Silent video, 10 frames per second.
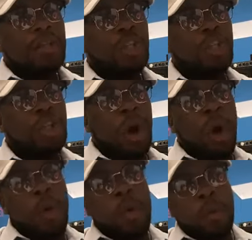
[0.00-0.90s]

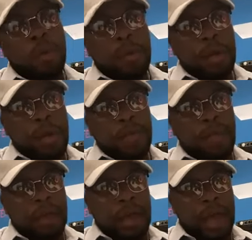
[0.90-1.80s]
show
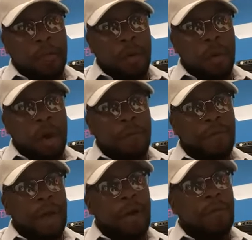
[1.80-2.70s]
the level
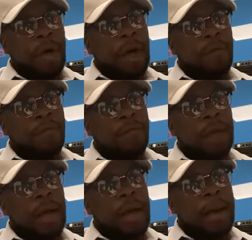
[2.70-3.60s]
of
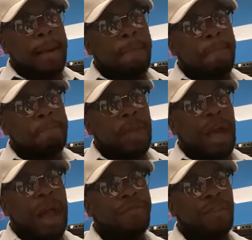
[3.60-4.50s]

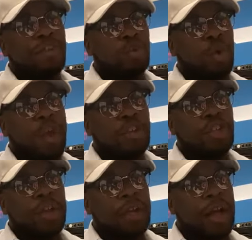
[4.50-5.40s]

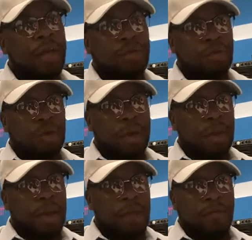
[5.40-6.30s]
concentration, a
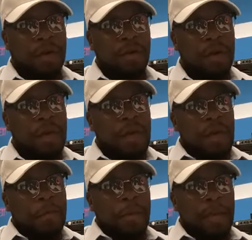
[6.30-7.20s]
concentrated effort,
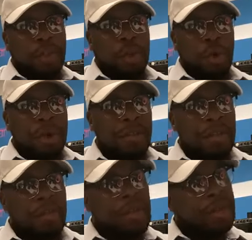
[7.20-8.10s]
make sure
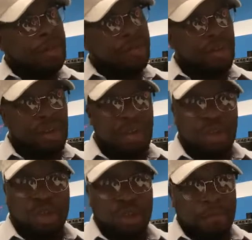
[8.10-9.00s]
that the seniors are
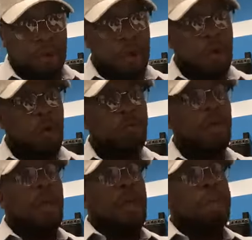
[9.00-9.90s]
getting to the
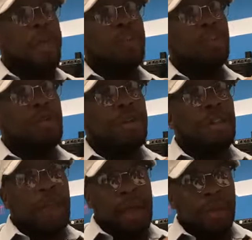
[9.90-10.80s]
polls, make sure
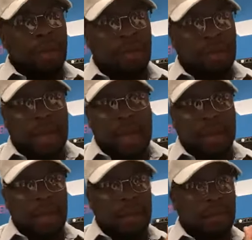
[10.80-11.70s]
that they
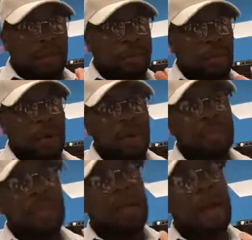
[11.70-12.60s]
understand it, the
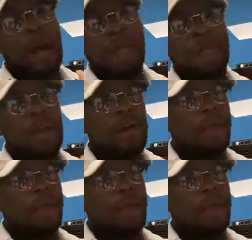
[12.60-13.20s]
pros and cons